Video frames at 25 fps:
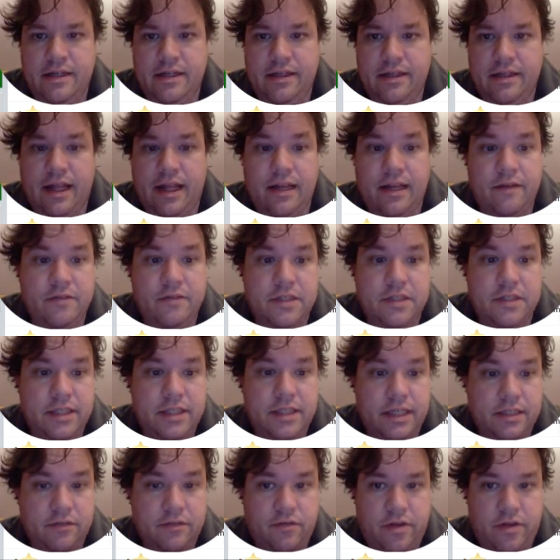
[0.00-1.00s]
That leaves
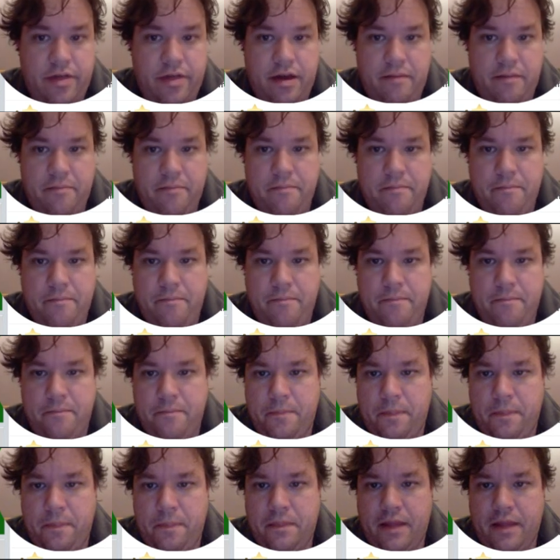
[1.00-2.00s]
6 for them.
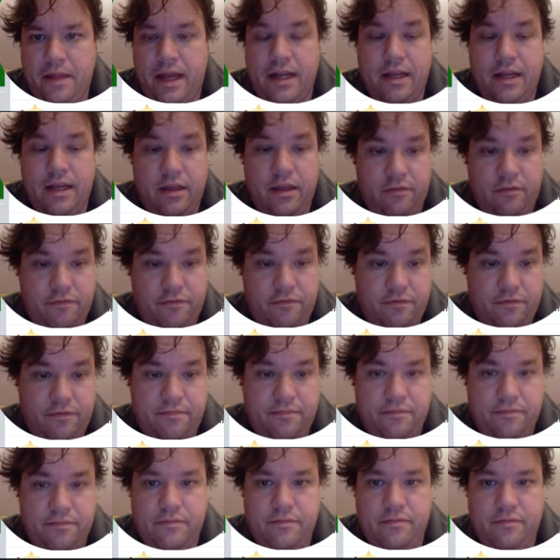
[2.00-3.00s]
And if
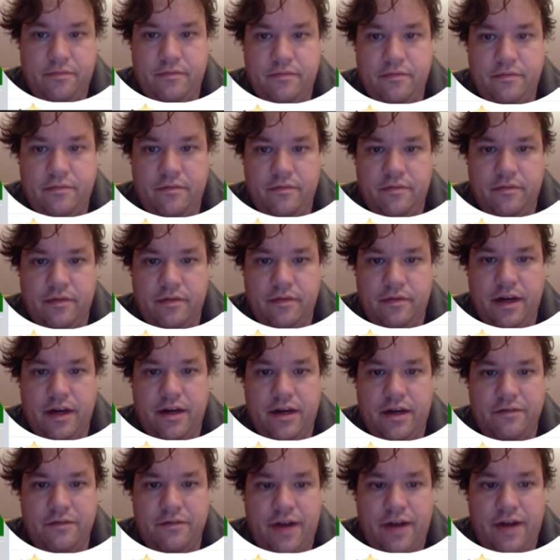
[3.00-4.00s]
they are
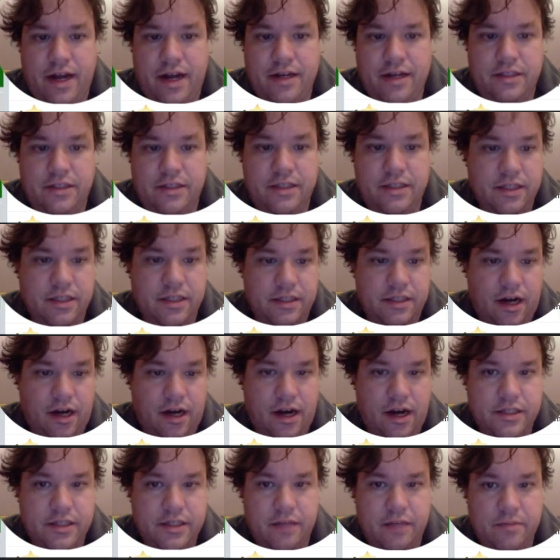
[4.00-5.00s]
divided, 6
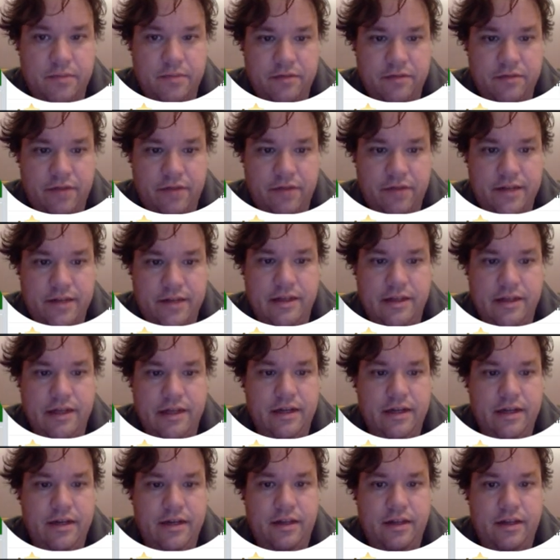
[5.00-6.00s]
cards can be divided,
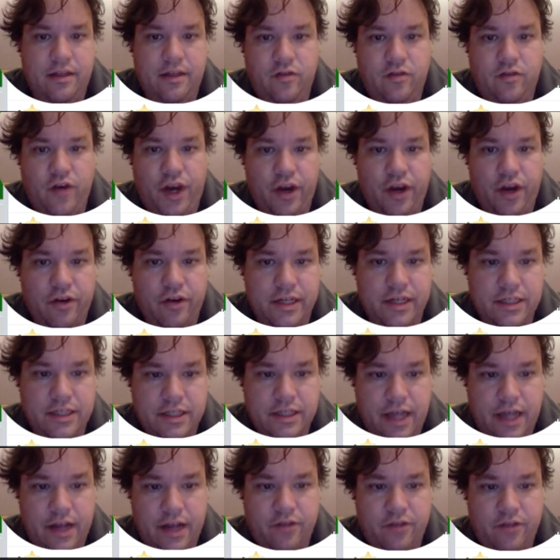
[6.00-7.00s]
3 on each
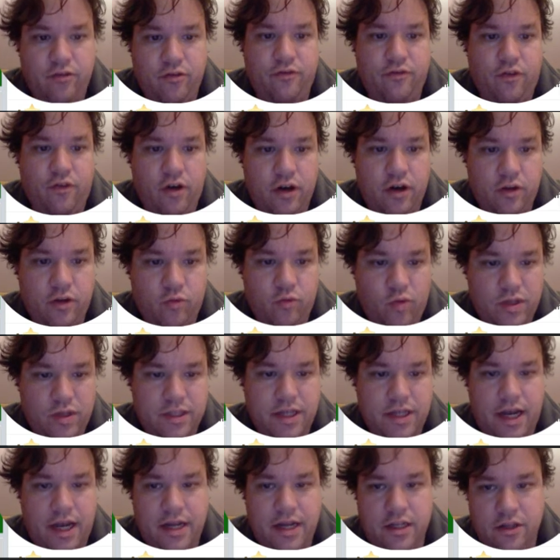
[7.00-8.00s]
side, or 4 on one
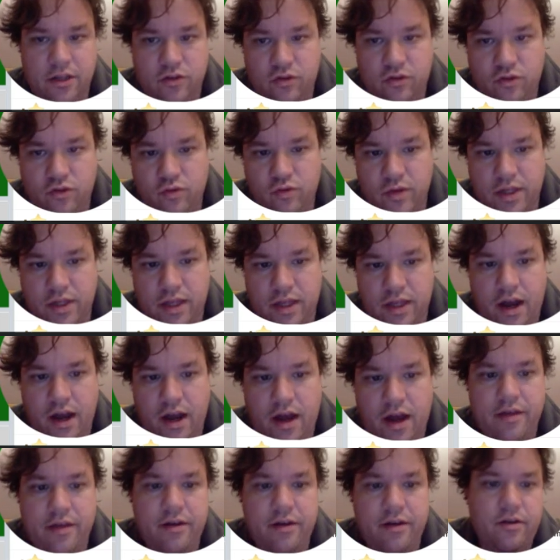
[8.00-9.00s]
side and 2 on the
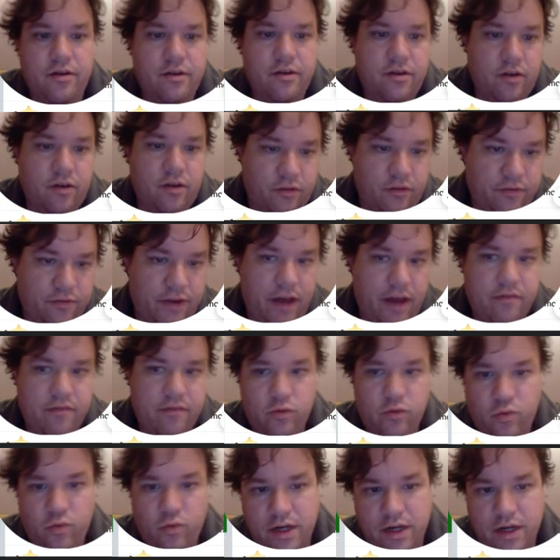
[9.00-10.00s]
other, or 5
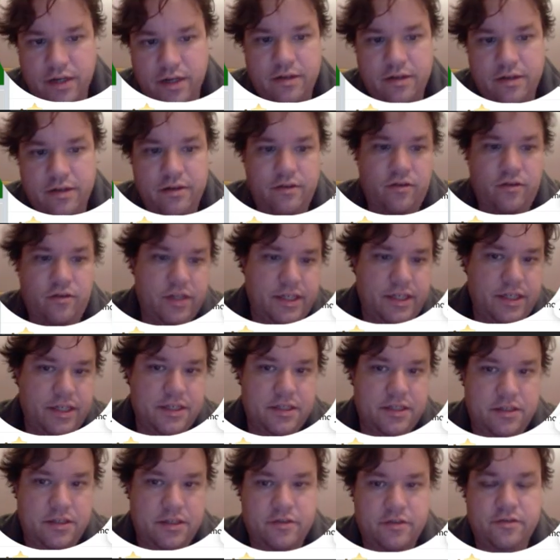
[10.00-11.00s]
and 1, or
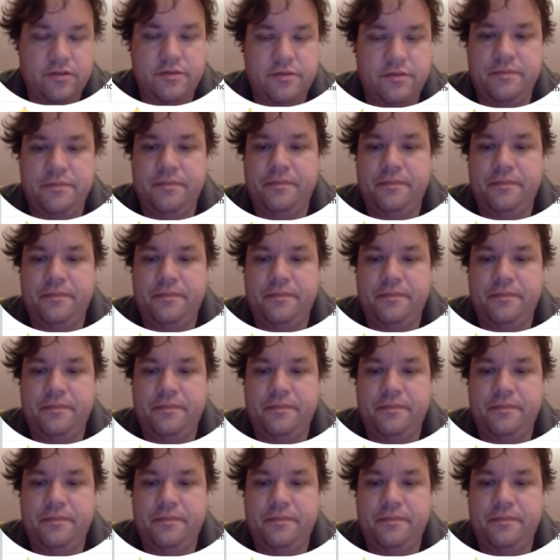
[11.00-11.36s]
6 and 0.